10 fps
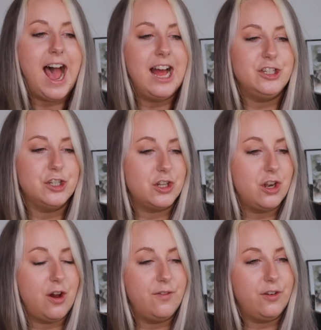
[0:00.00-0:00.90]
and just
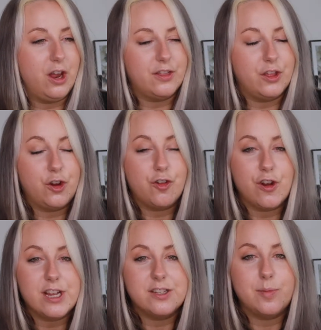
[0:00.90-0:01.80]
love like the
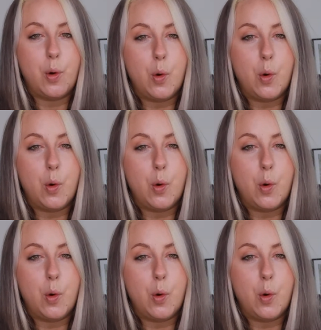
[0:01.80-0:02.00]
crisp